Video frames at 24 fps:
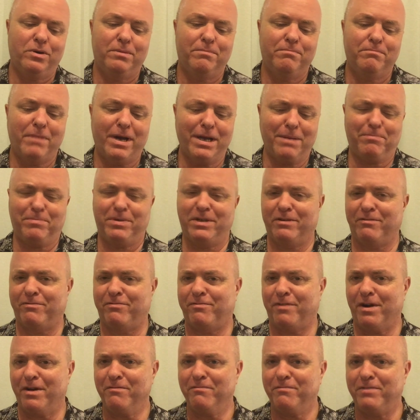might be a
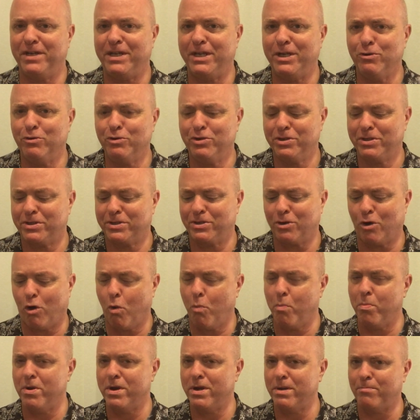fun video just to
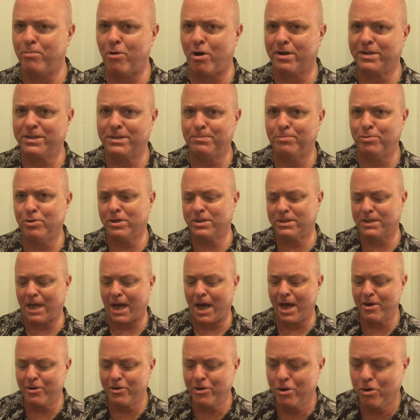open a box of books.
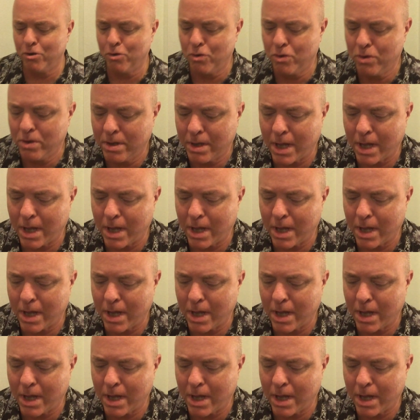I don't know.